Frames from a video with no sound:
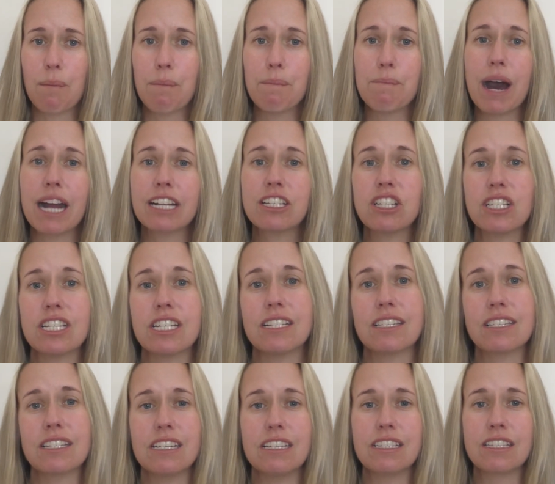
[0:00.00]
much
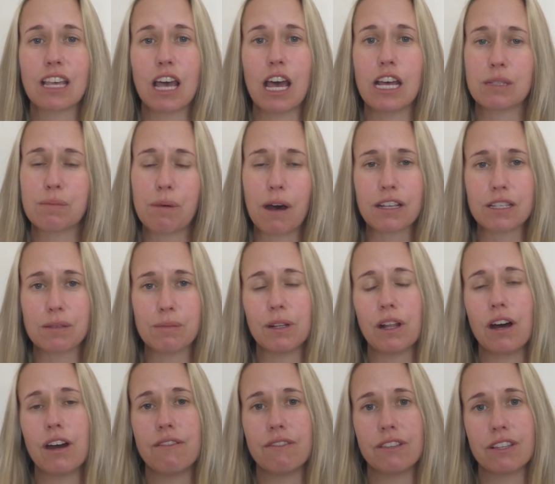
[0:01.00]
distance as possible
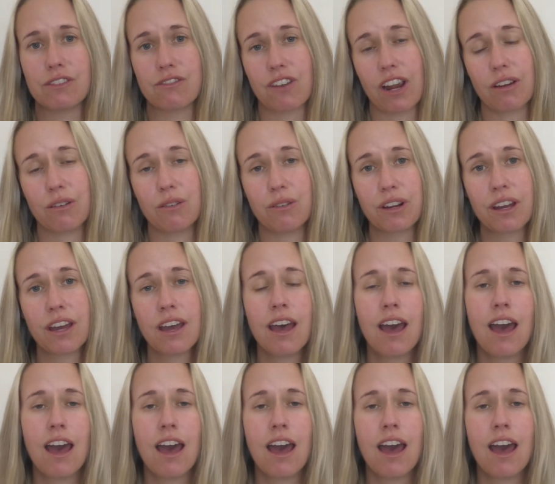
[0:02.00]
over this record.